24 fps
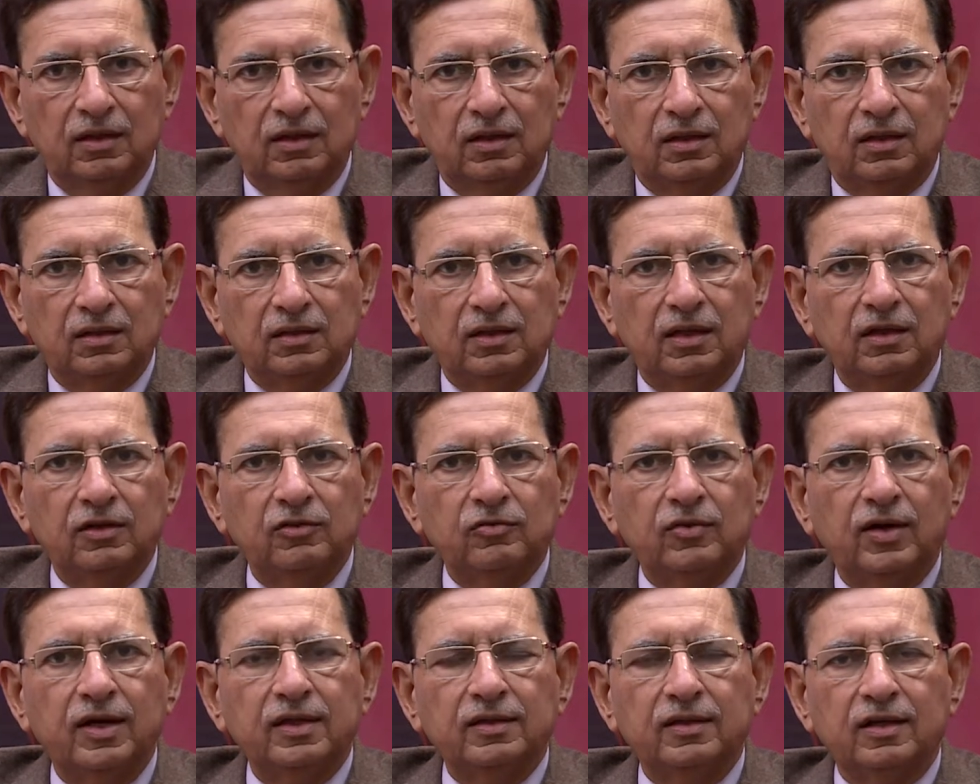And that is
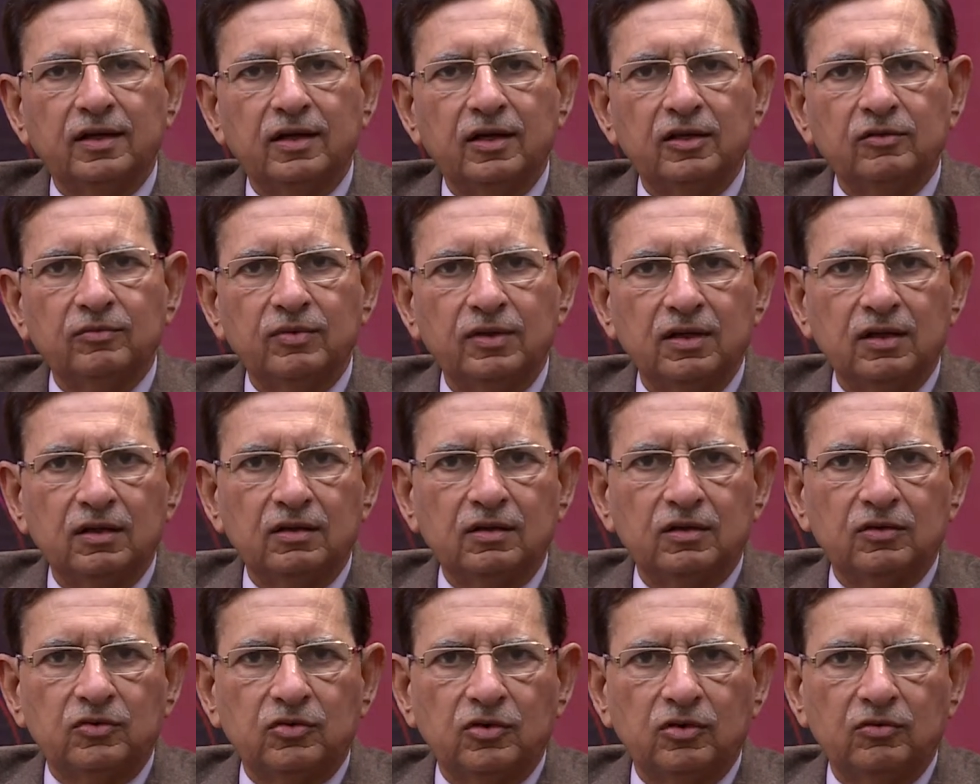why there has been a
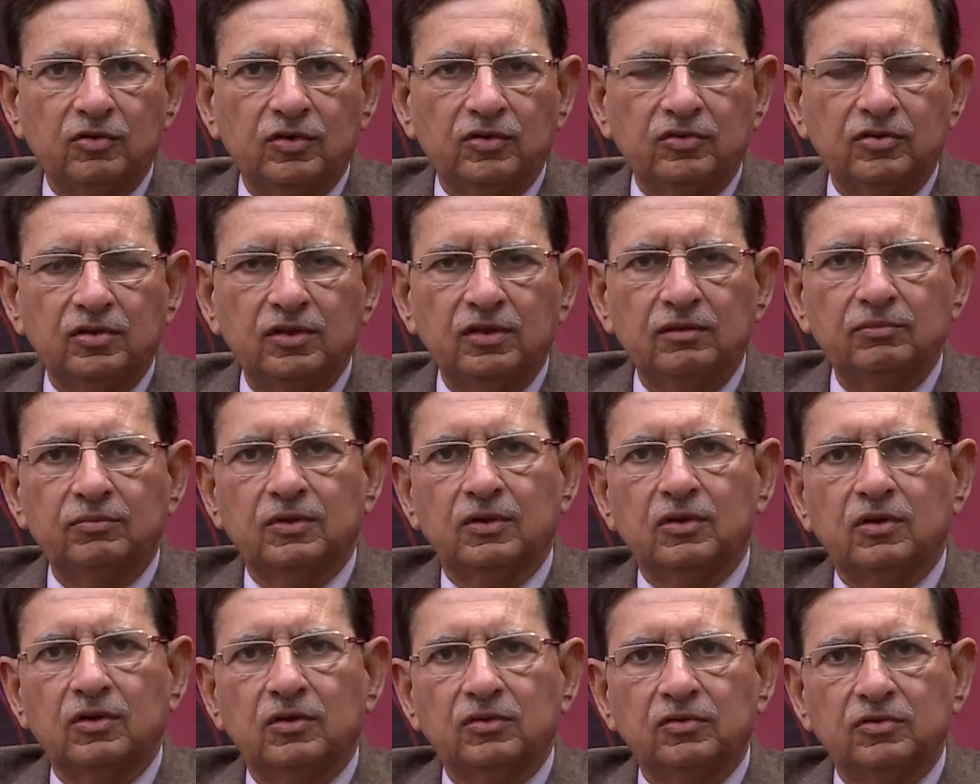controversy
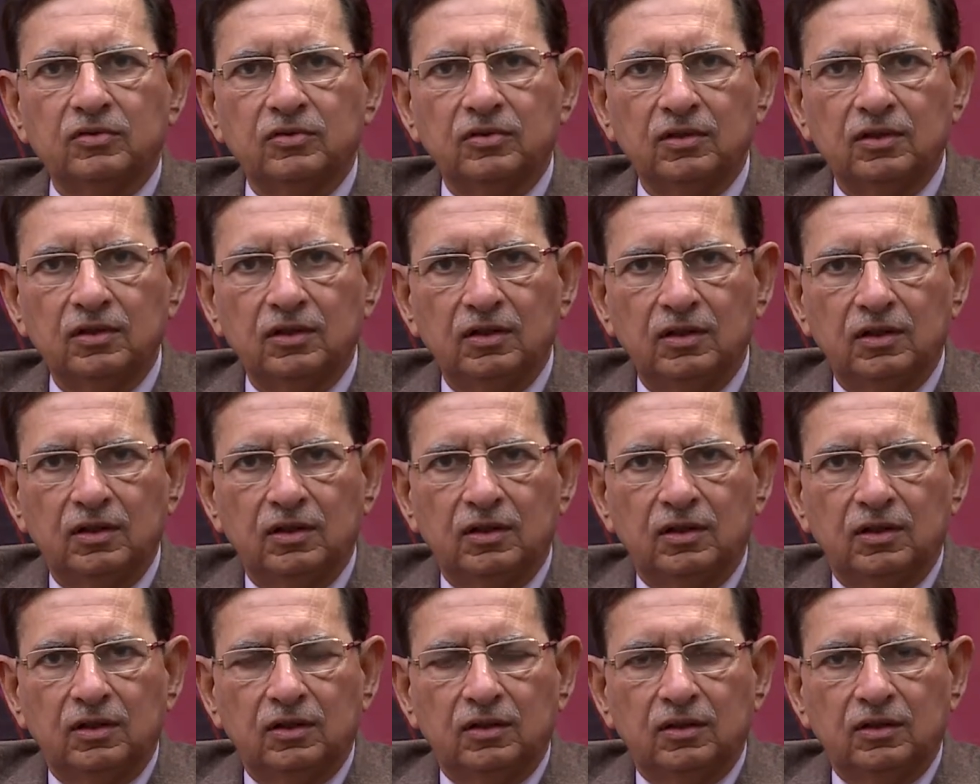because
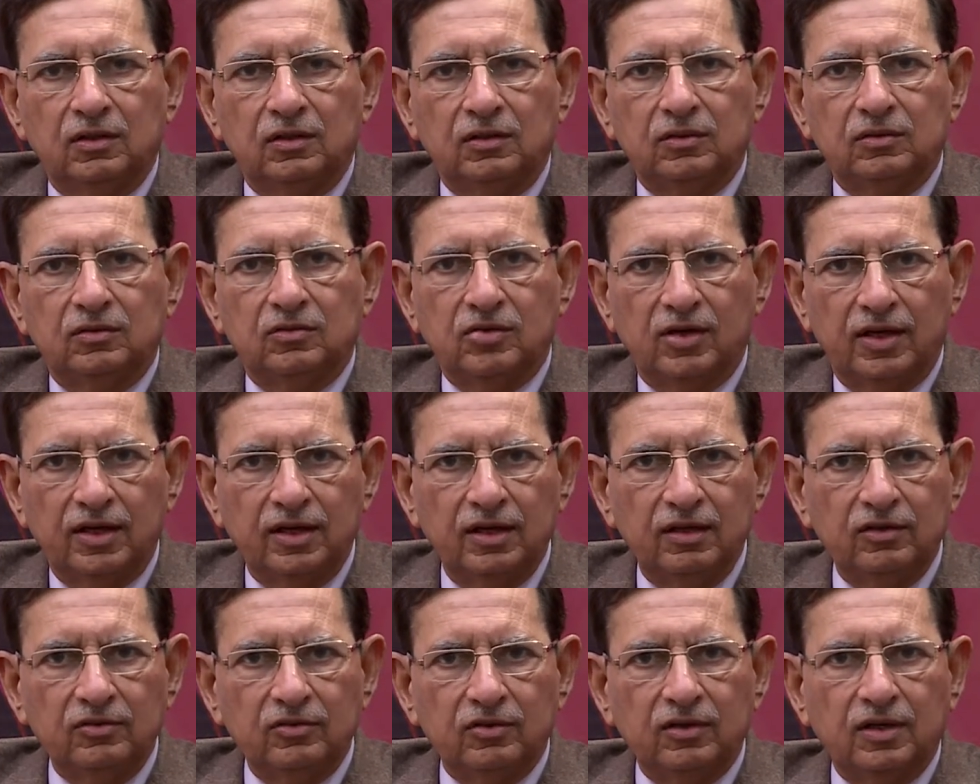
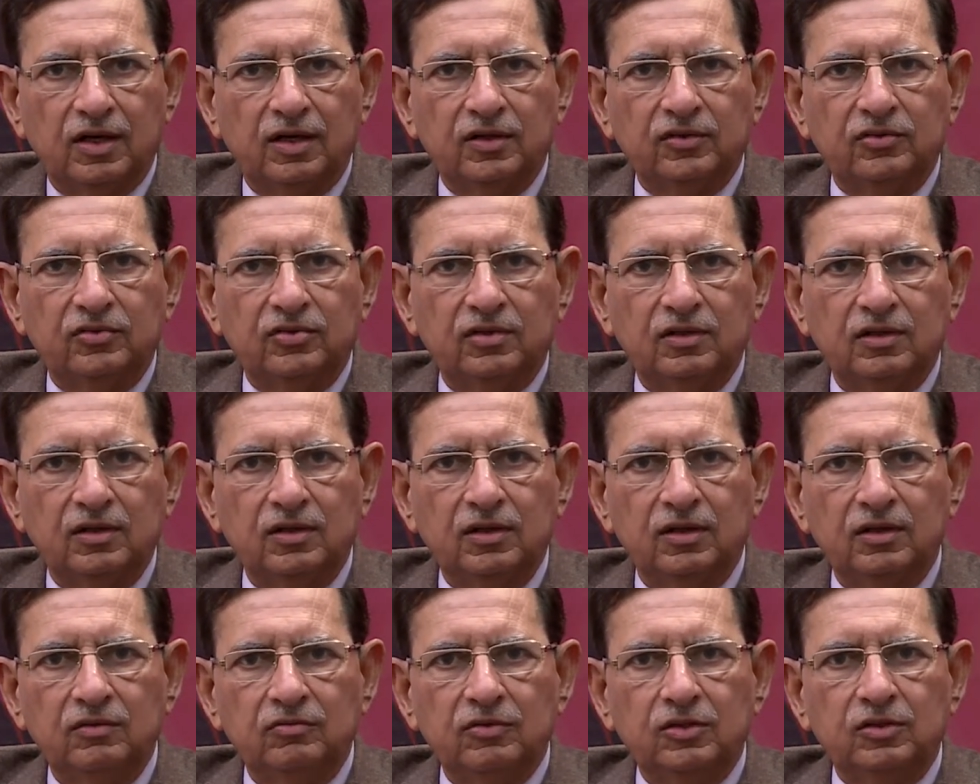trials on
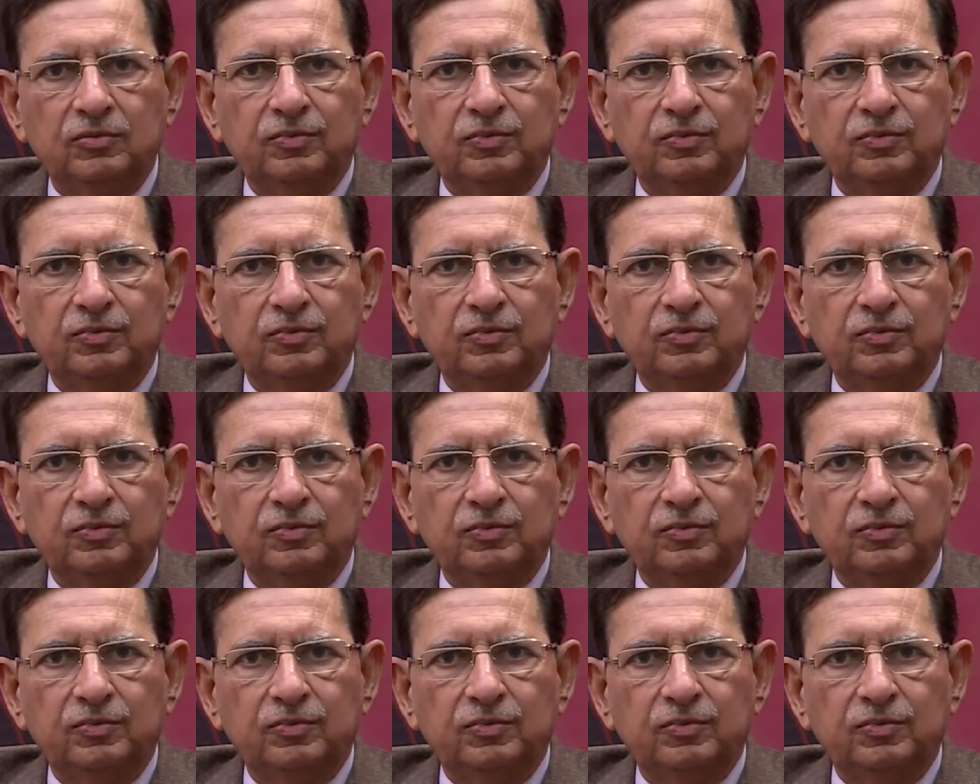ICD which